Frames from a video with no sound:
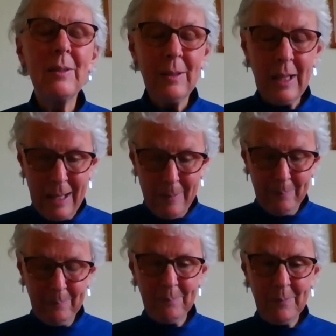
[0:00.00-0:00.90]

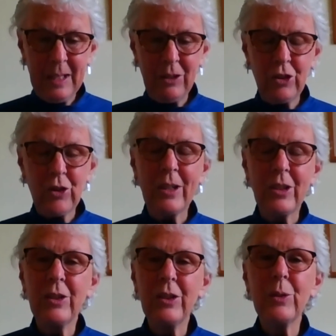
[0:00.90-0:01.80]
the
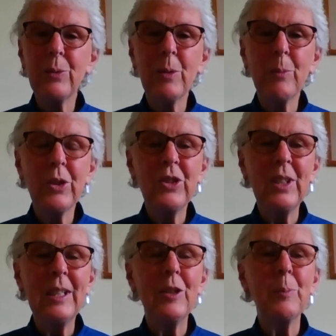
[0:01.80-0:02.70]
instructions from
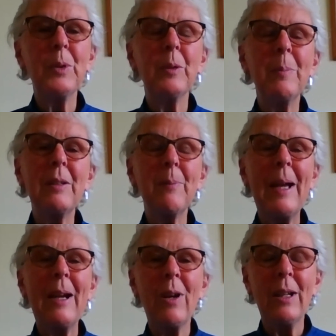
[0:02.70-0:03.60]
Christina's book, a bit of
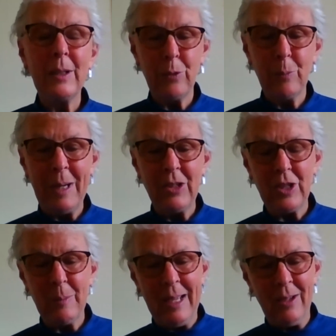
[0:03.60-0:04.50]
background information
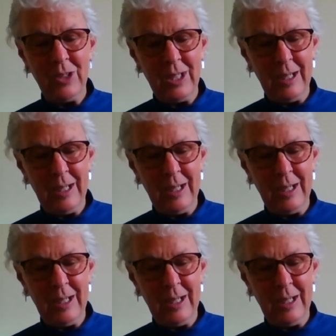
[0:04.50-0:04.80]
about it,